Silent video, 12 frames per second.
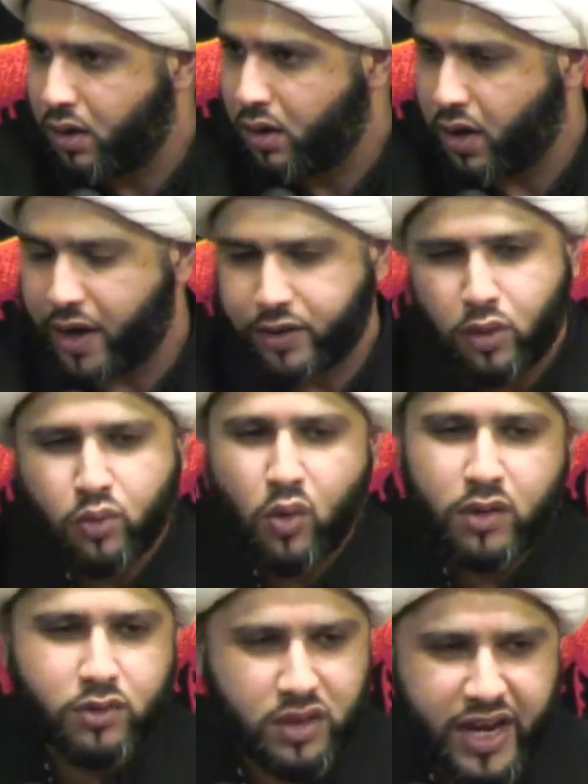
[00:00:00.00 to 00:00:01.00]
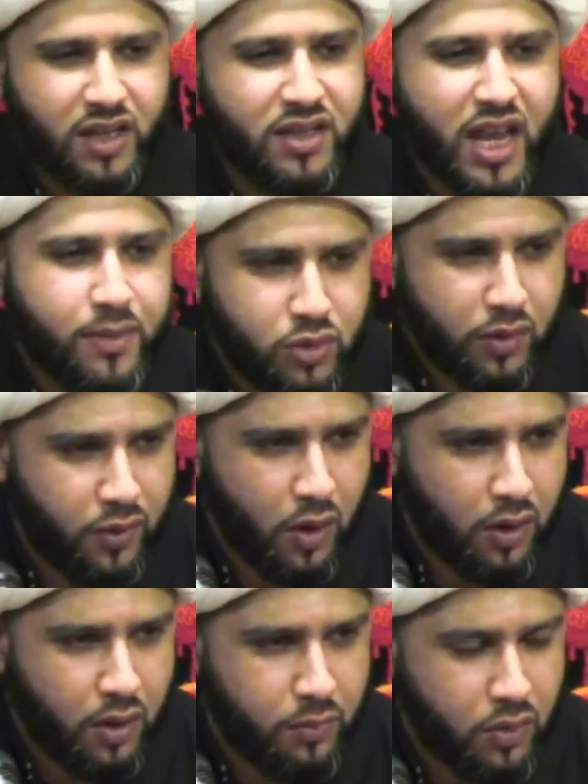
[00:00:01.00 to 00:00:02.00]
I don't want to take names of
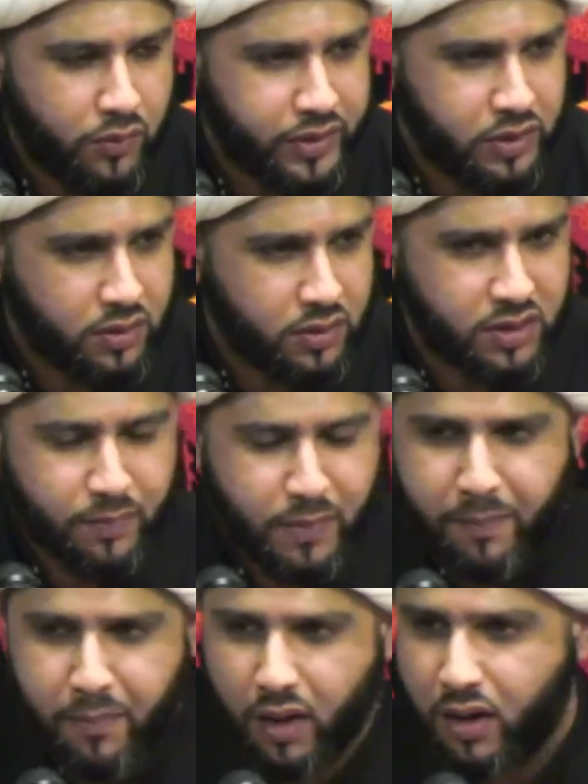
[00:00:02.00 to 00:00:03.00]
horror movies on this member.